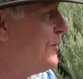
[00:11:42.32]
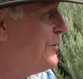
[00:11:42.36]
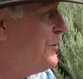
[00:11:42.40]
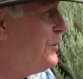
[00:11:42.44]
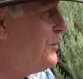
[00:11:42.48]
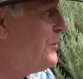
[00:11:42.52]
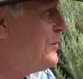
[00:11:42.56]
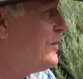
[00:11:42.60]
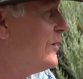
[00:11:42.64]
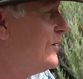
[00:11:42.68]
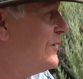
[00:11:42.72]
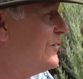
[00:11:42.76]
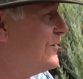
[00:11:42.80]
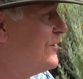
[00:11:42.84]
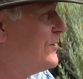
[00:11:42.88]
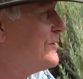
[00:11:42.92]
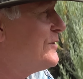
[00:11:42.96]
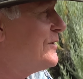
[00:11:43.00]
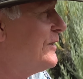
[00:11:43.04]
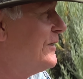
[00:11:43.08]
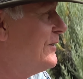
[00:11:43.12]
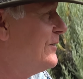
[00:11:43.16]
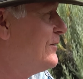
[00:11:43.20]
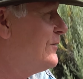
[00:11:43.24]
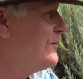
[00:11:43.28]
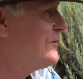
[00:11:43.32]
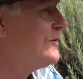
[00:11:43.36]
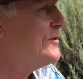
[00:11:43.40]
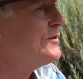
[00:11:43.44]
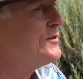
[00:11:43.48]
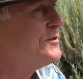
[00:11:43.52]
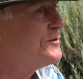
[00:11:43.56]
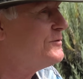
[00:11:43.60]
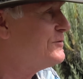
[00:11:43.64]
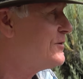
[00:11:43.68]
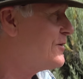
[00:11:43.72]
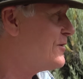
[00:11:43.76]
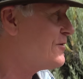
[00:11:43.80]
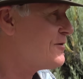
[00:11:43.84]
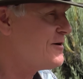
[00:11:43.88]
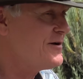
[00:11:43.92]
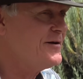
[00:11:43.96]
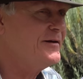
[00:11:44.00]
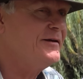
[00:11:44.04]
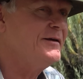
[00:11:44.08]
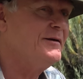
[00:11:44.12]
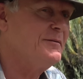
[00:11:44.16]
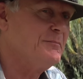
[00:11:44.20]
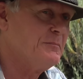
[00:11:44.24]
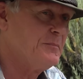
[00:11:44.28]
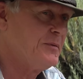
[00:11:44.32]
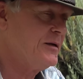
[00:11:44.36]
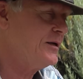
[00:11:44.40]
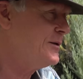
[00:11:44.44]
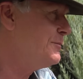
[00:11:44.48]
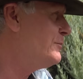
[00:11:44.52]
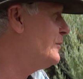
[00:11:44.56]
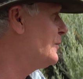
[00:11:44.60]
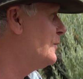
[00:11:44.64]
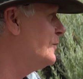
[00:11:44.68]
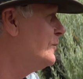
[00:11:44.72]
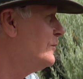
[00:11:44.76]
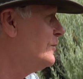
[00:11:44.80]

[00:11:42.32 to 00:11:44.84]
you'd like to say to the Ukrainian people?